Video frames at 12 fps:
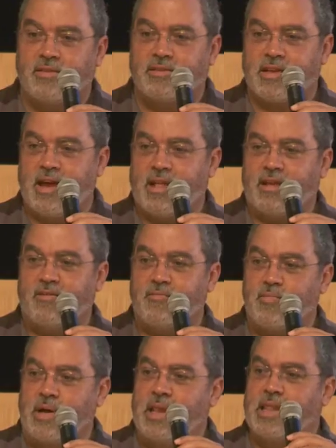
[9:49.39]
these kind of
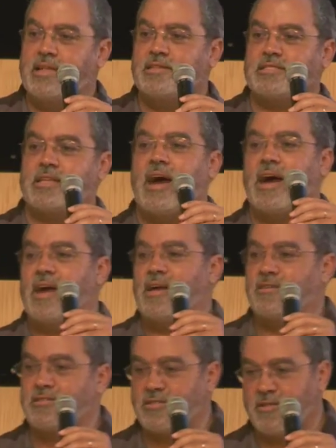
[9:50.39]

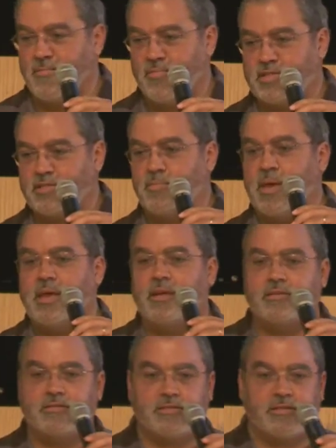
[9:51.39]
politicized
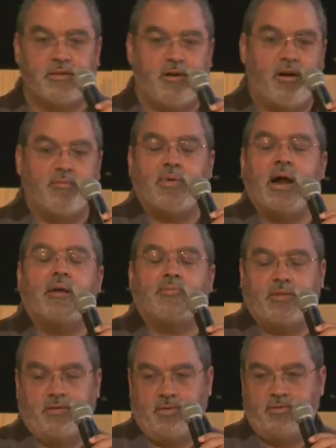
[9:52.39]
spins on
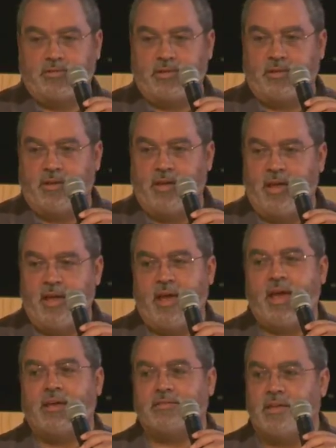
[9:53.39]
popular music
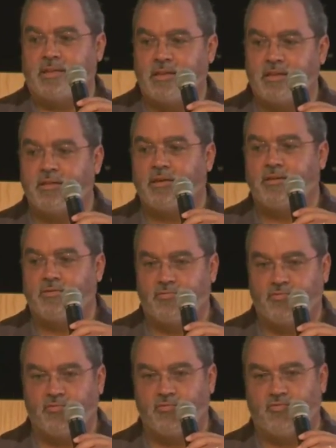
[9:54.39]
as they did their
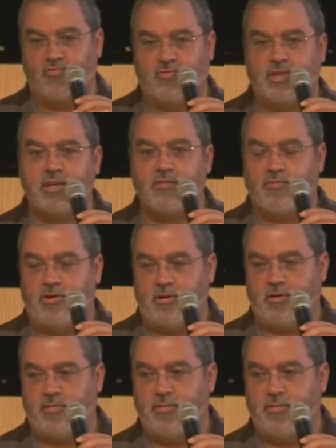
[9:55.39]
routine work.